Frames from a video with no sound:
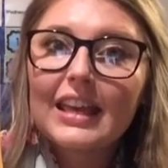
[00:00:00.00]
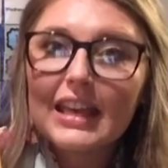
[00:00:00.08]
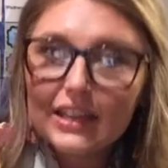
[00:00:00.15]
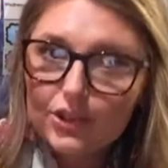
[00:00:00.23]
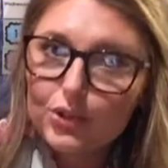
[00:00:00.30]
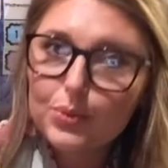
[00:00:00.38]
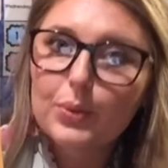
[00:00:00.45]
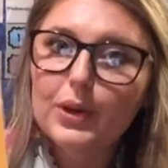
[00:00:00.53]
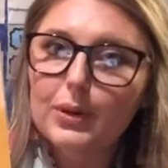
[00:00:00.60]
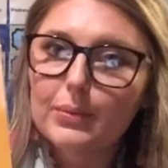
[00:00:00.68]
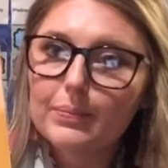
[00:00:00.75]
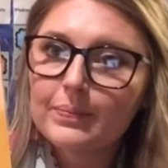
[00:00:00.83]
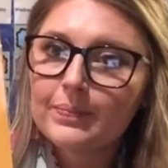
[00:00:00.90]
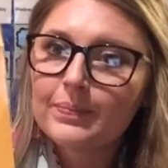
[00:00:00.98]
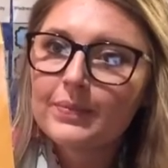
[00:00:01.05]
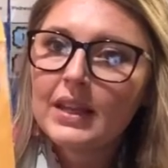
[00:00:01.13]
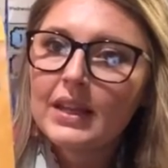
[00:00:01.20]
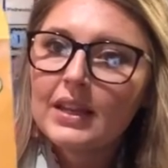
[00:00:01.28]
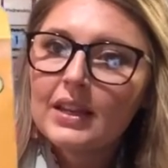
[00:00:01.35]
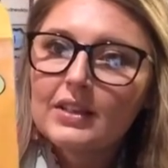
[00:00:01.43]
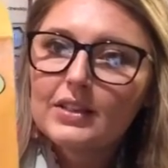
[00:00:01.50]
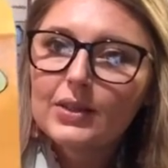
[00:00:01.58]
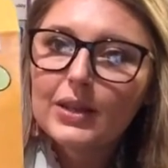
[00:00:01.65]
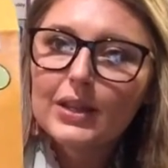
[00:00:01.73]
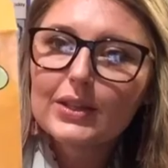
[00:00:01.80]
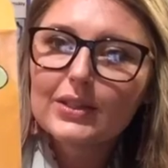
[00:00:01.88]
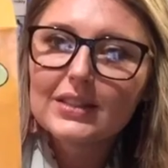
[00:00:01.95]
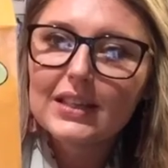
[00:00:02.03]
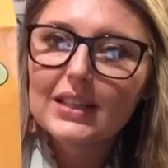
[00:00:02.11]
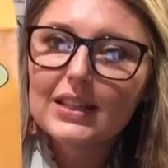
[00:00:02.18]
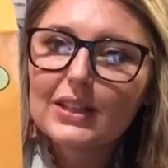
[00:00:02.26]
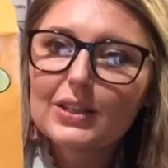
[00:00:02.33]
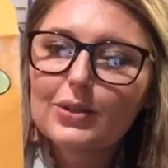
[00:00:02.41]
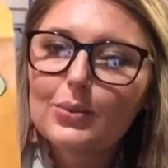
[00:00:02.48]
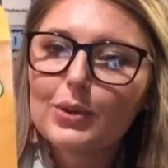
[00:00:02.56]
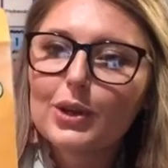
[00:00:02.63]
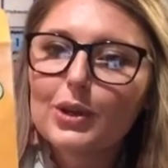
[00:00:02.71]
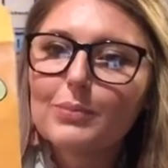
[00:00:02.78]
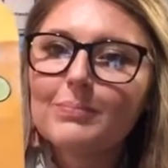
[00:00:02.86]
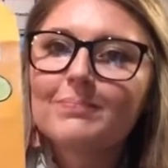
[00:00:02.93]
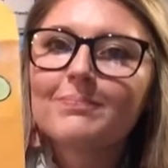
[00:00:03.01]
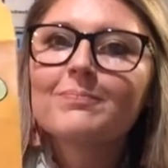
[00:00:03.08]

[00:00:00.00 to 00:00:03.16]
Inchworm. So he looks like a little worm,